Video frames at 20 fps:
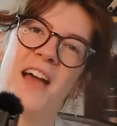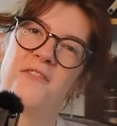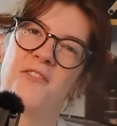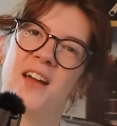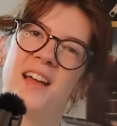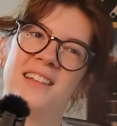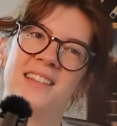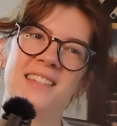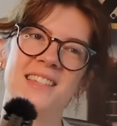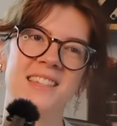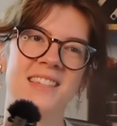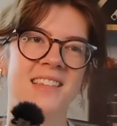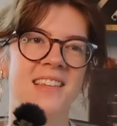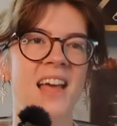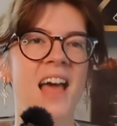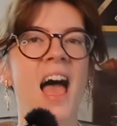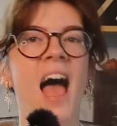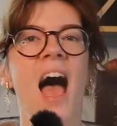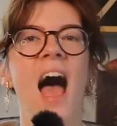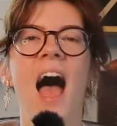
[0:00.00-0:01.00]
Hi friends!
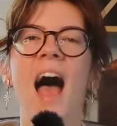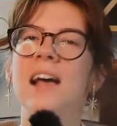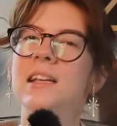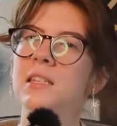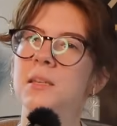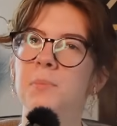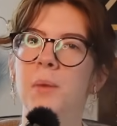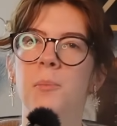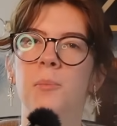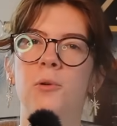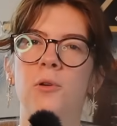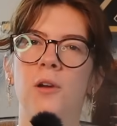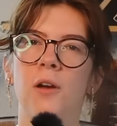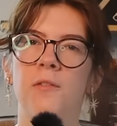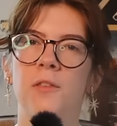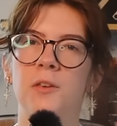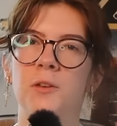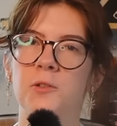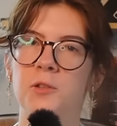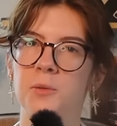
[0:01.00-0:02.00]
As a member
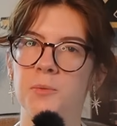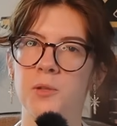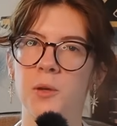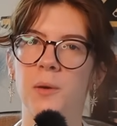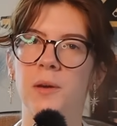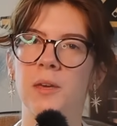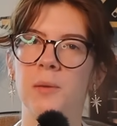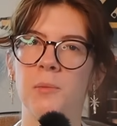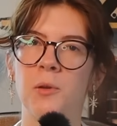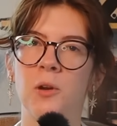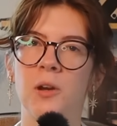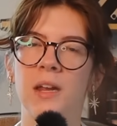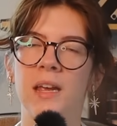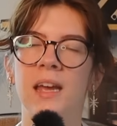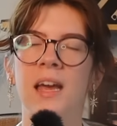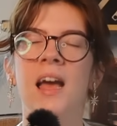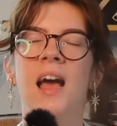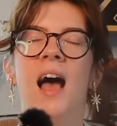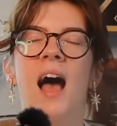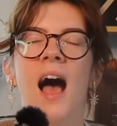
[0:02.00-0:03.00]
of the YouTube sewing
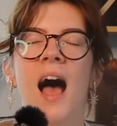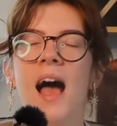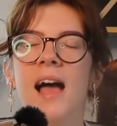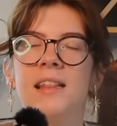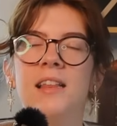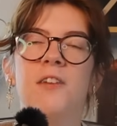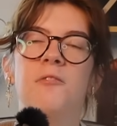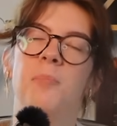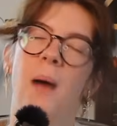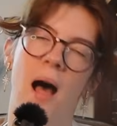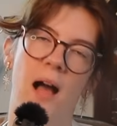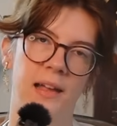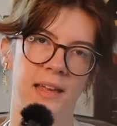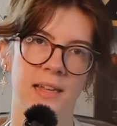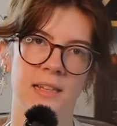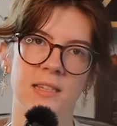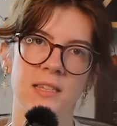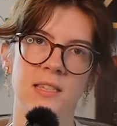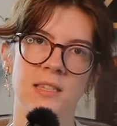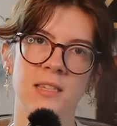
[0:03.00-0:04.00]
community, I love
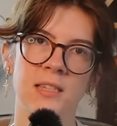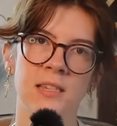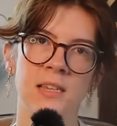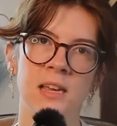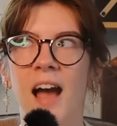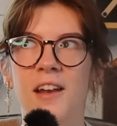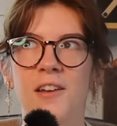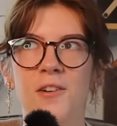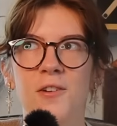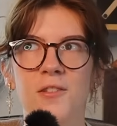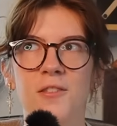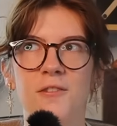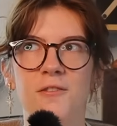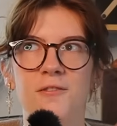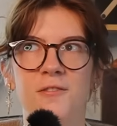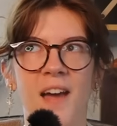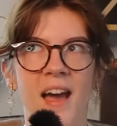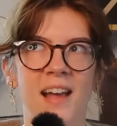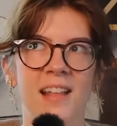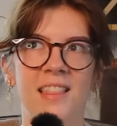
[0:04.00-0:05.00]
pockets. I know the
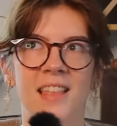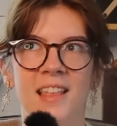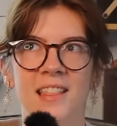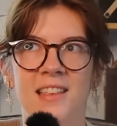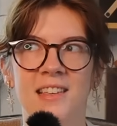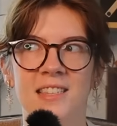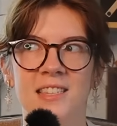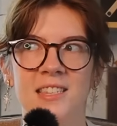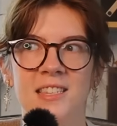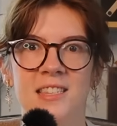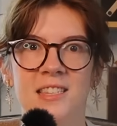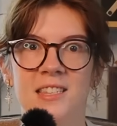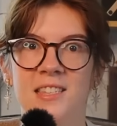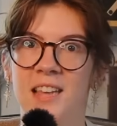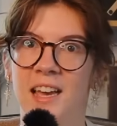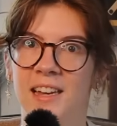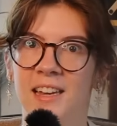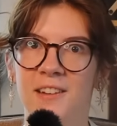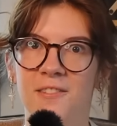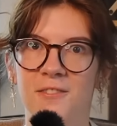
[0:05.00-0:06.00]
fact that this is the
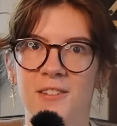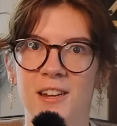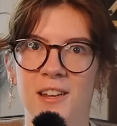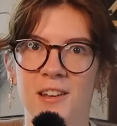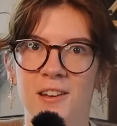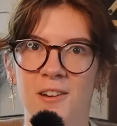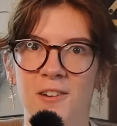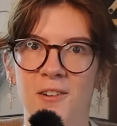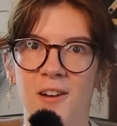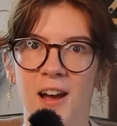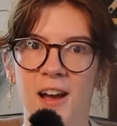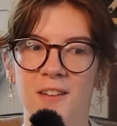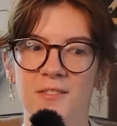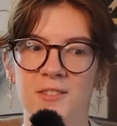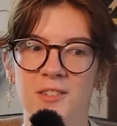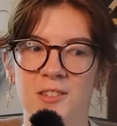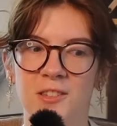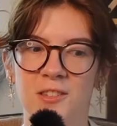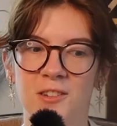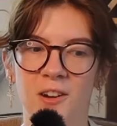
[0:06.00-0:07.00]
second video
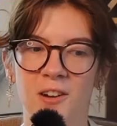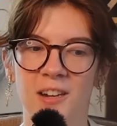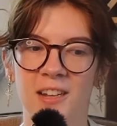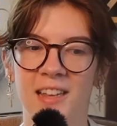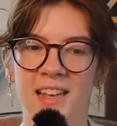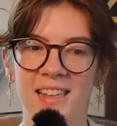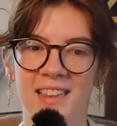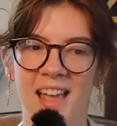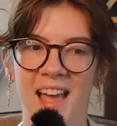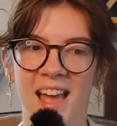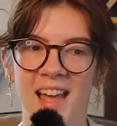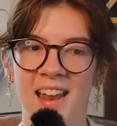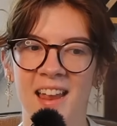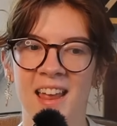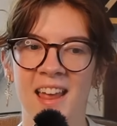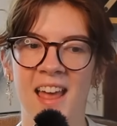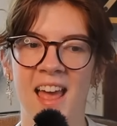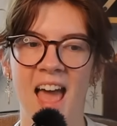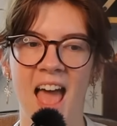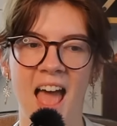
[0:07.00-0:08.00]
I've started like that
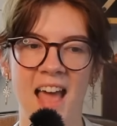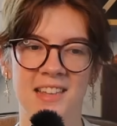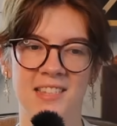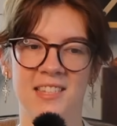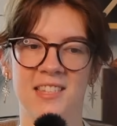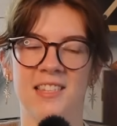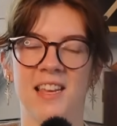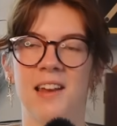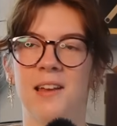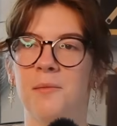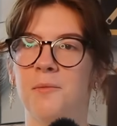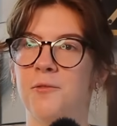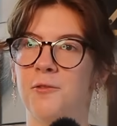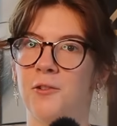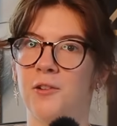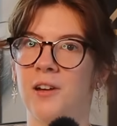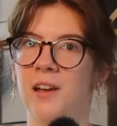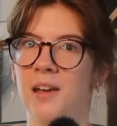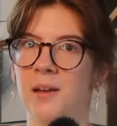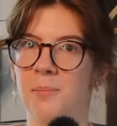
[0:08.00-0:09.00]
as a setup
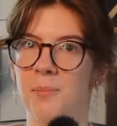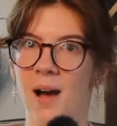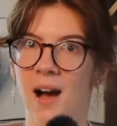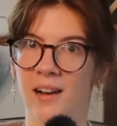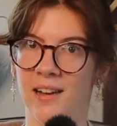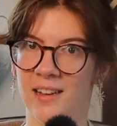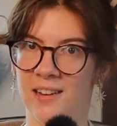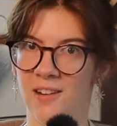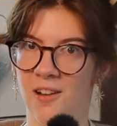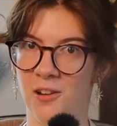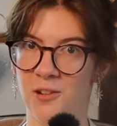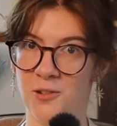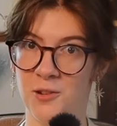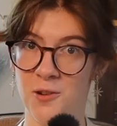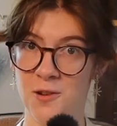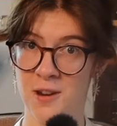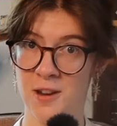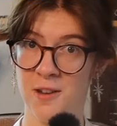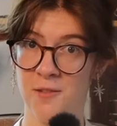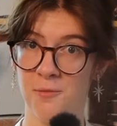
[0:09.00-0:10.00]
for a pocket
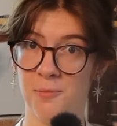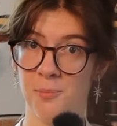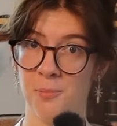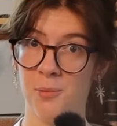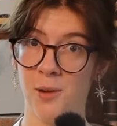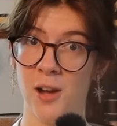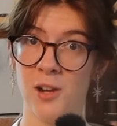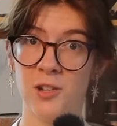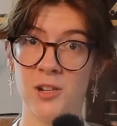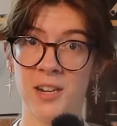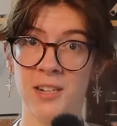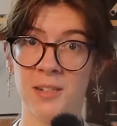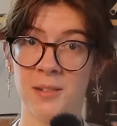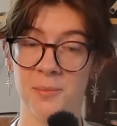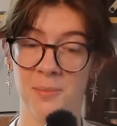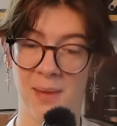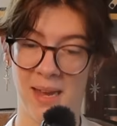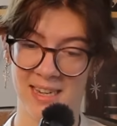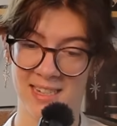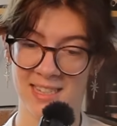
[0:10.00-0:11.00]
alternative
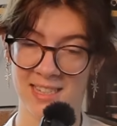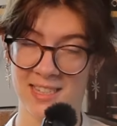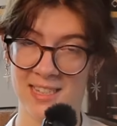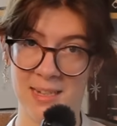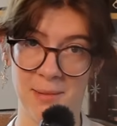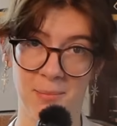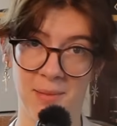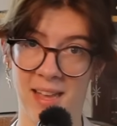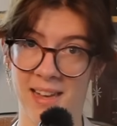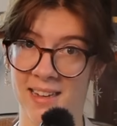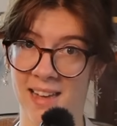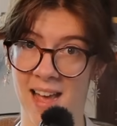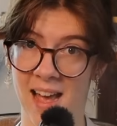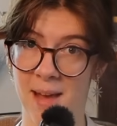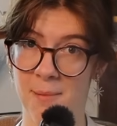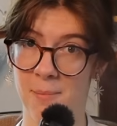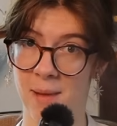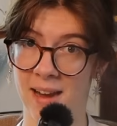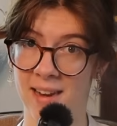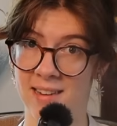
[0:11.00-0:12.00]
project makes it seem like
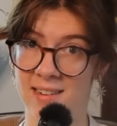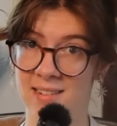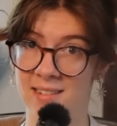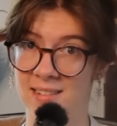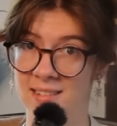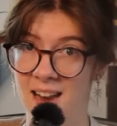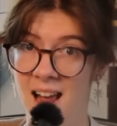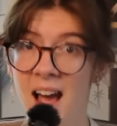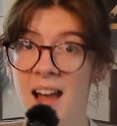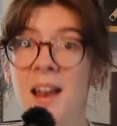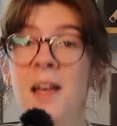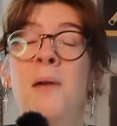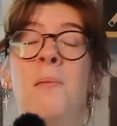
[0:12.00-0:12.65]
I might not,